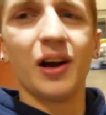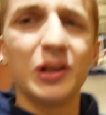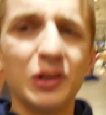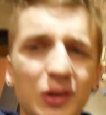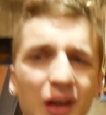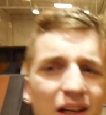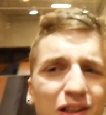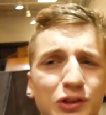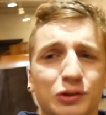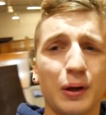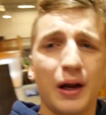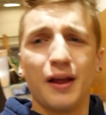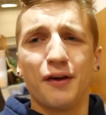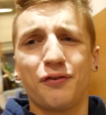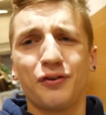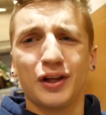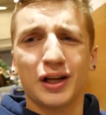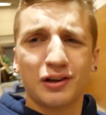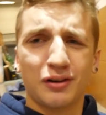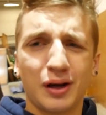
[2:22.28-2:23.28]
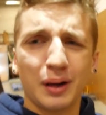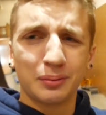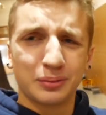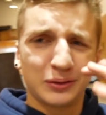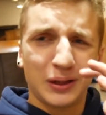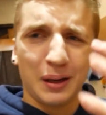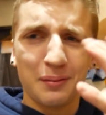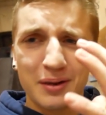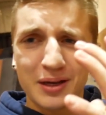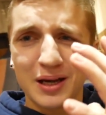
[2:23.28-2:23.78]
Are you guys ready for the clips
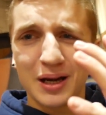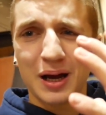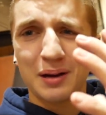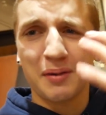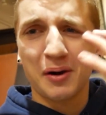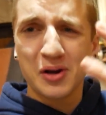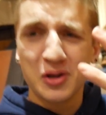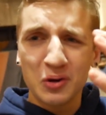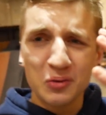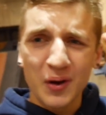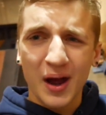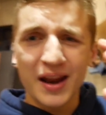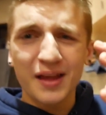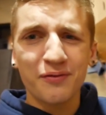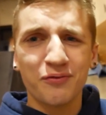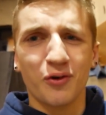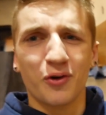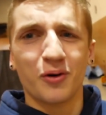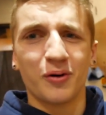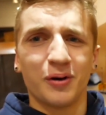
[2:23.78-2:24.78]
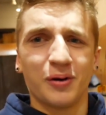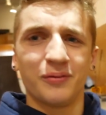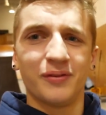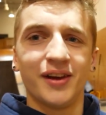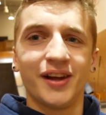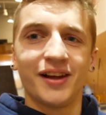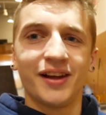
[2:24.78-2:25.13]
coming up? Are you ready for them?